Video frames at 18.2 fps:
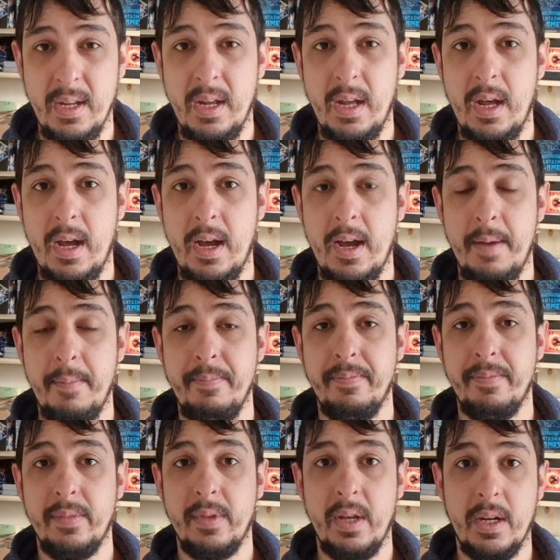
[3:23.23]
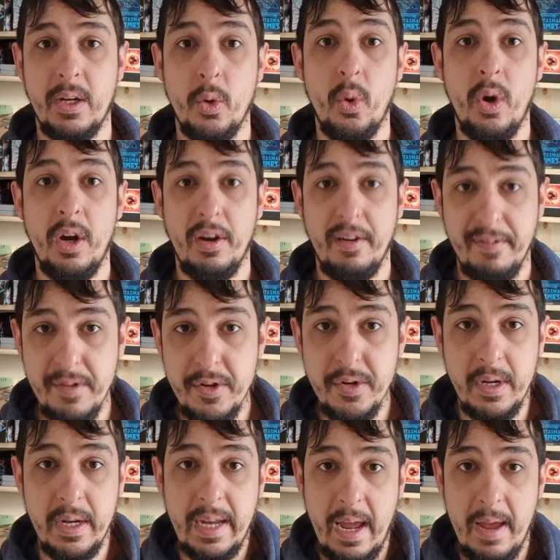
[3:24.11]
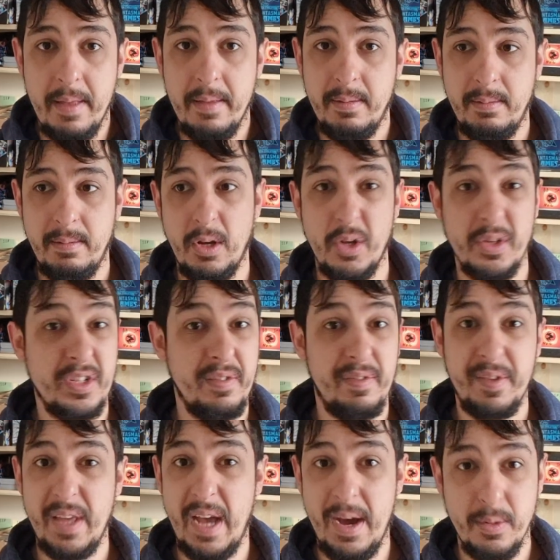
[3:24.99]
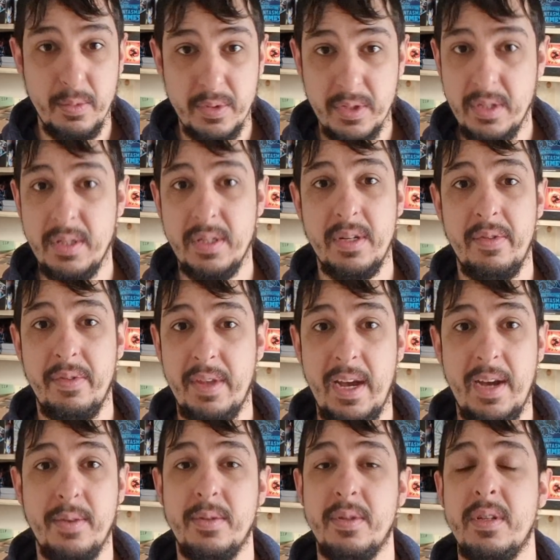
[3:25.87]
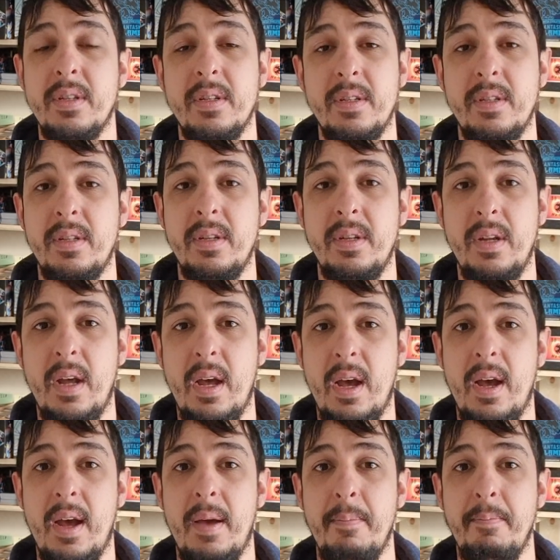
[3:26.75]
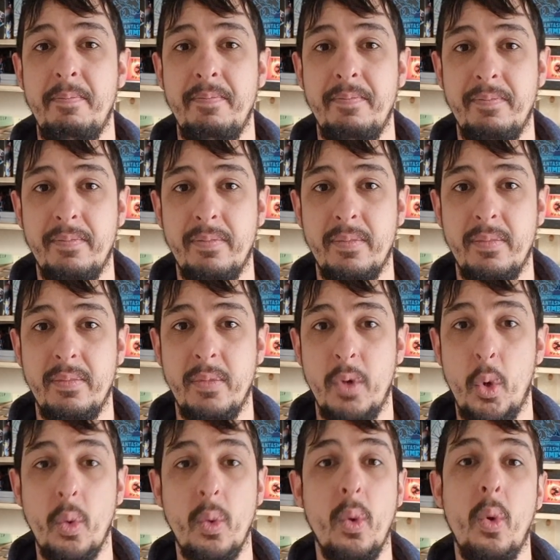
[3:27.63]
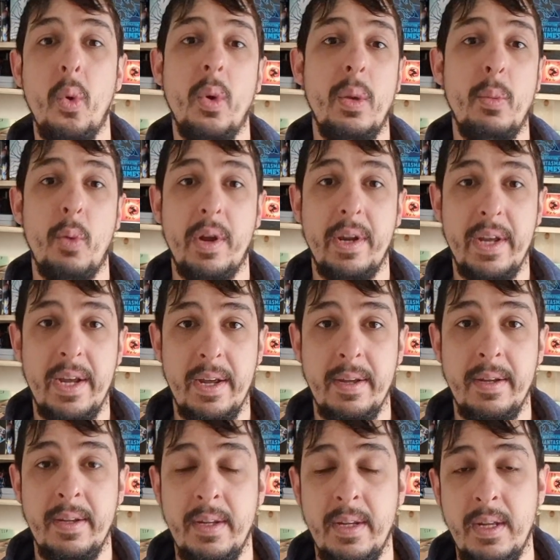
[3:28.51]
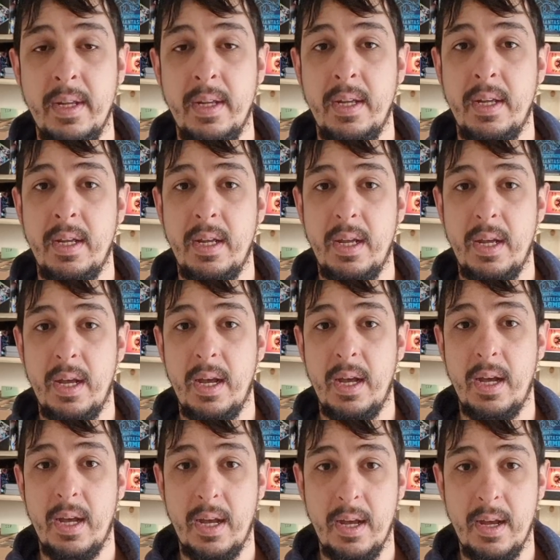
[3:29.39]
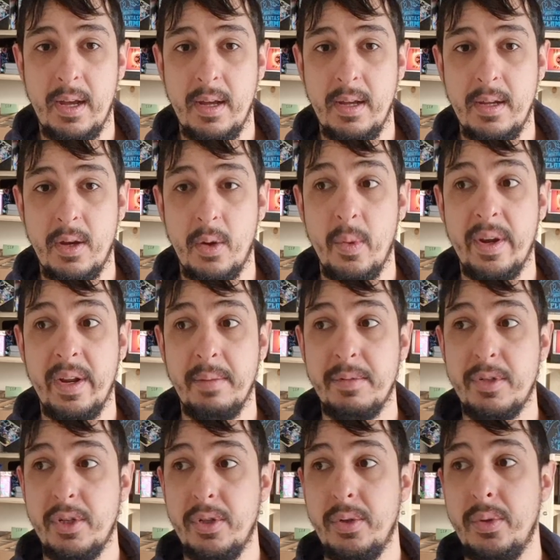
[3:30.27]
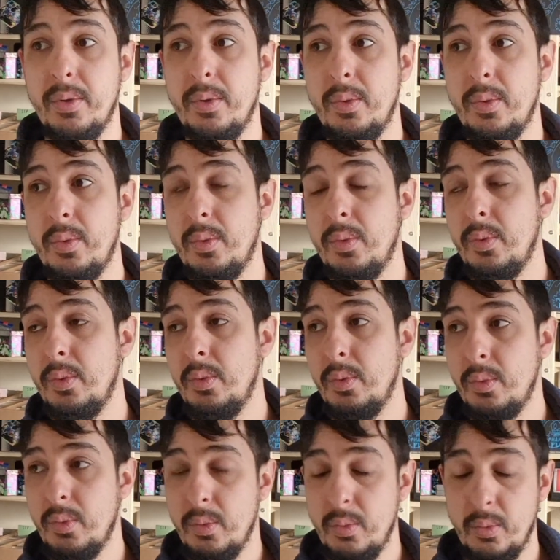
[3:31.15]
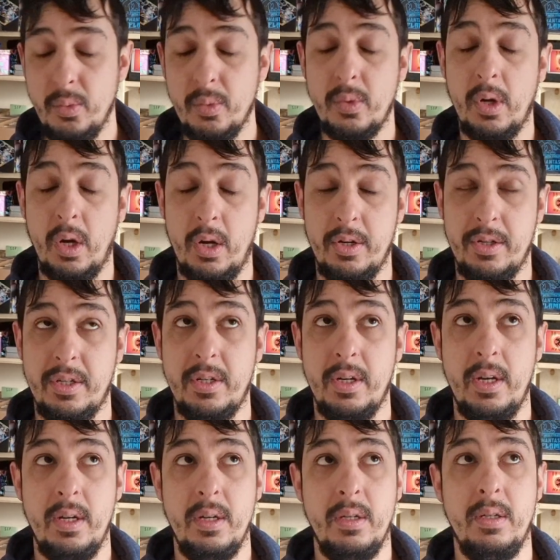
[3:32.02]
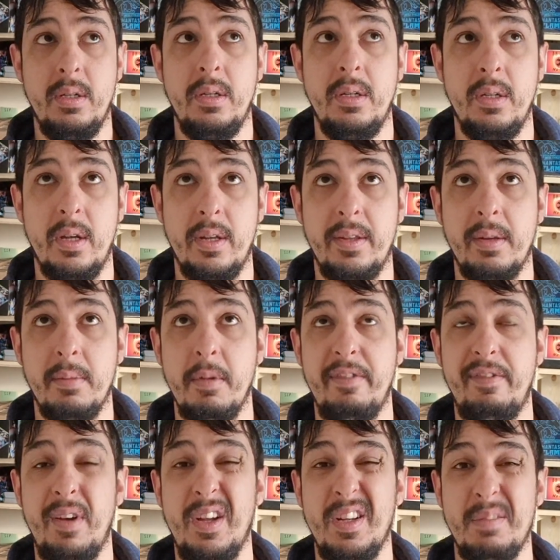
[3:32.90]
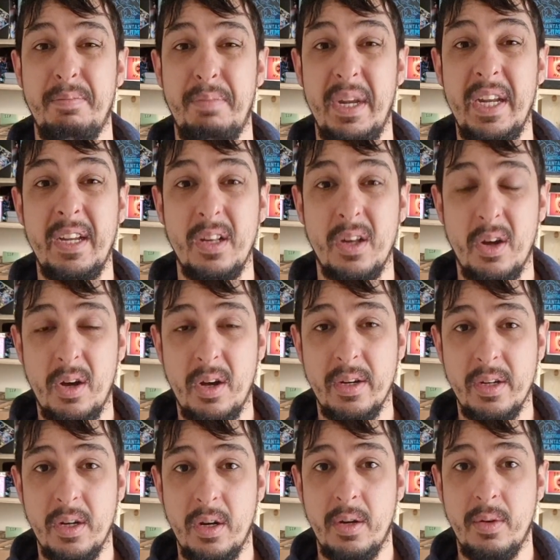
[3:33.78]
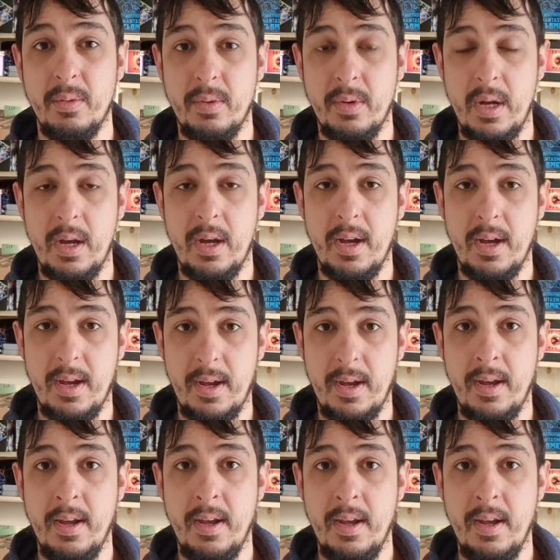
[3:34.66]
and quite often you can get lots of thousands and thousands, all in one hit. I went up to Gloucester. I think my first big lot I got.